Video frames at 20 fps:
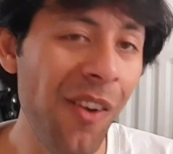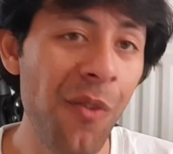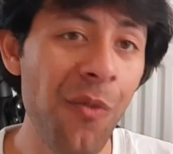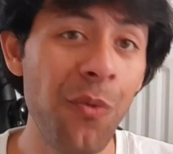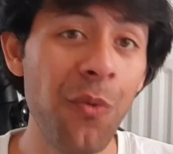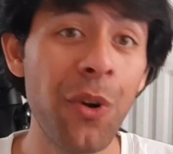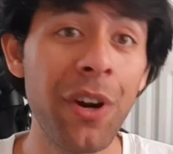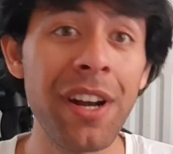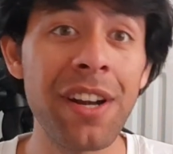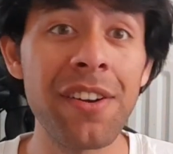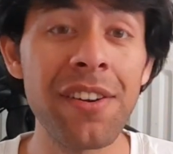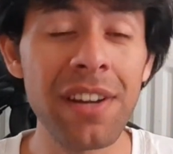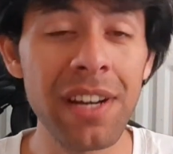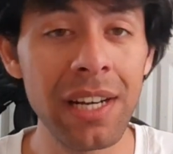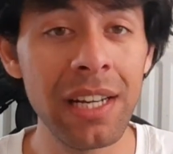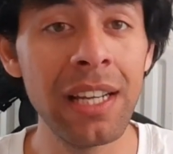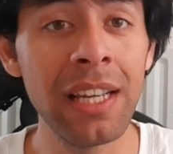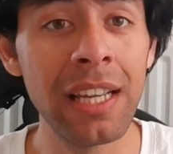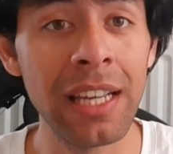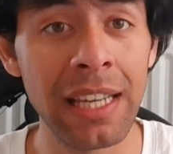What it
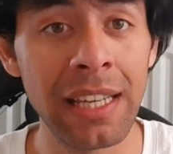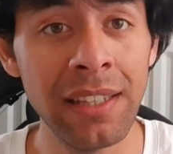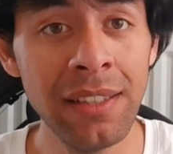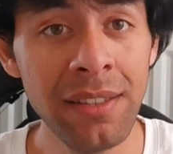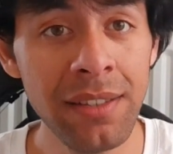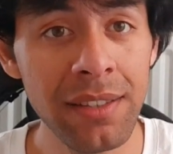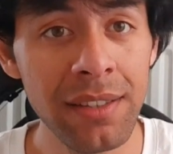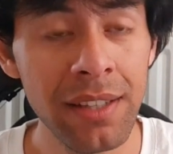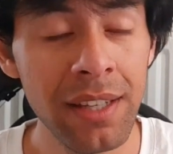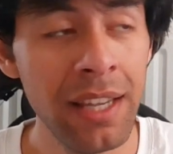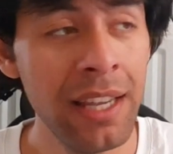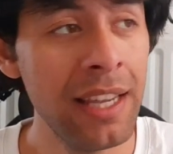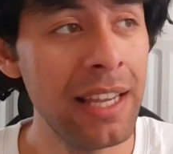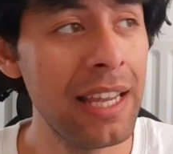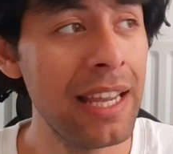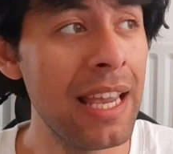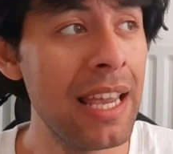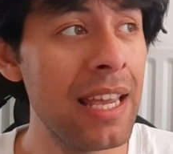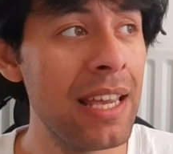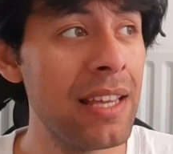really is
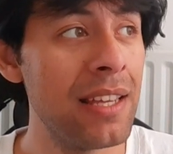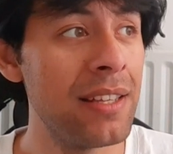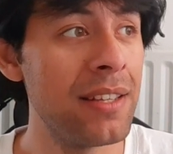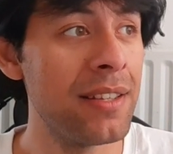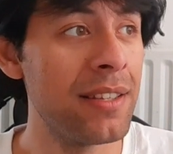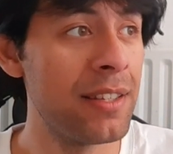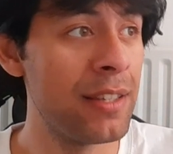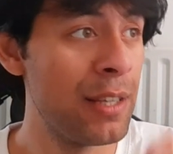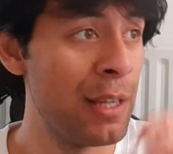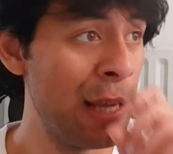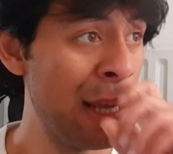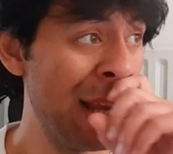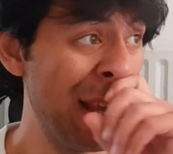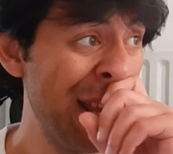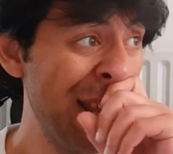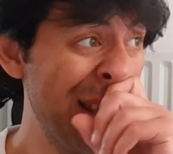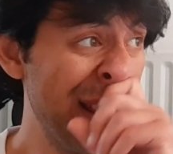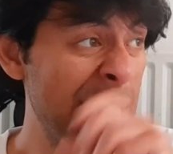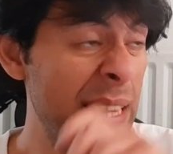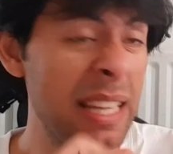there's
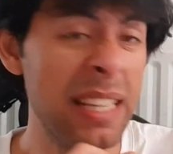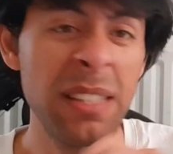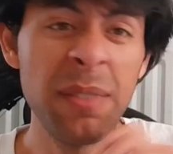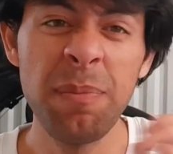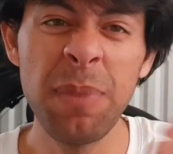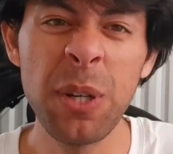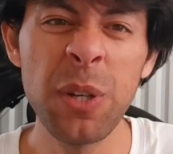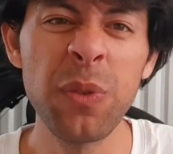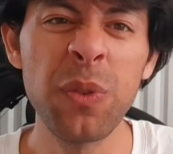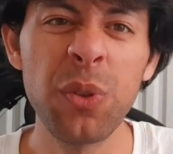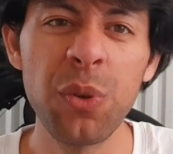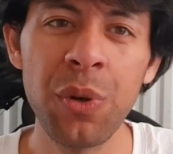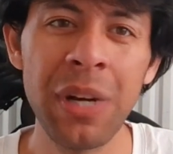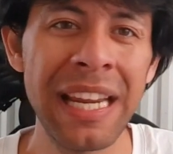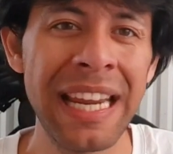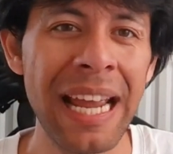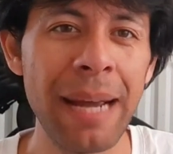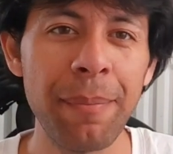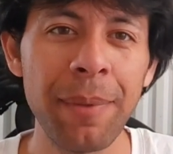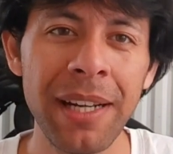a bit of
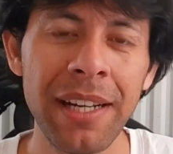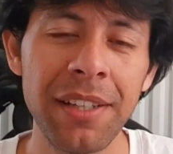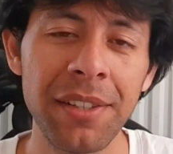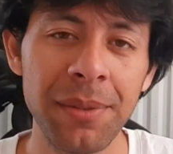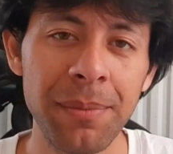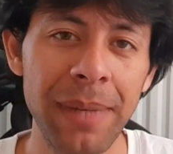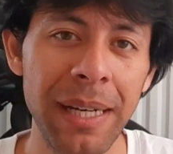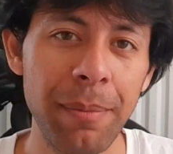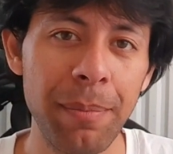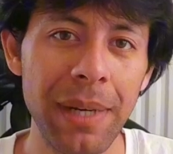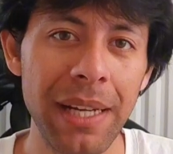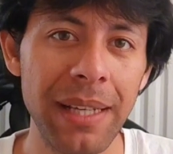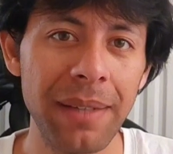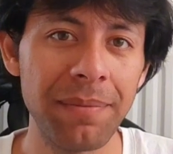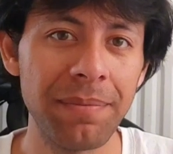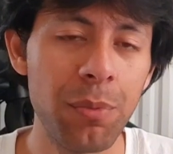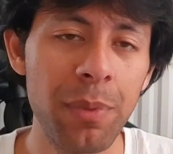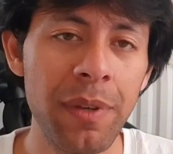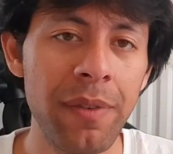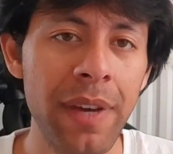crony capitalism at play,
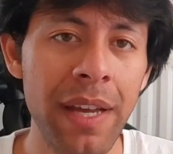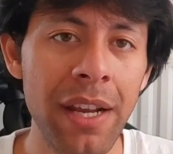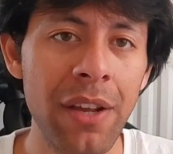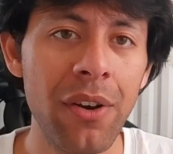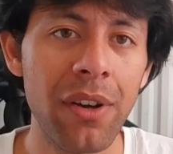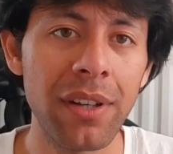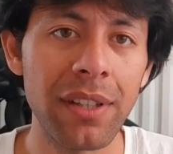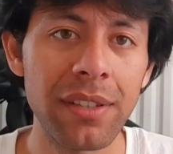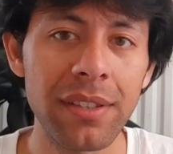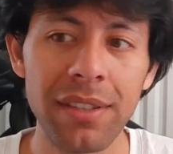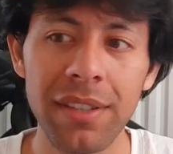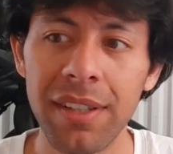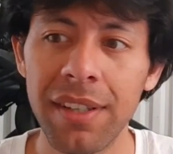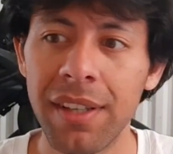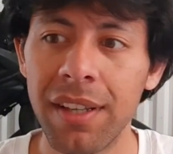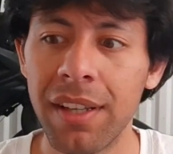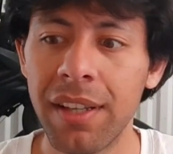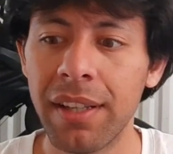to be very honest.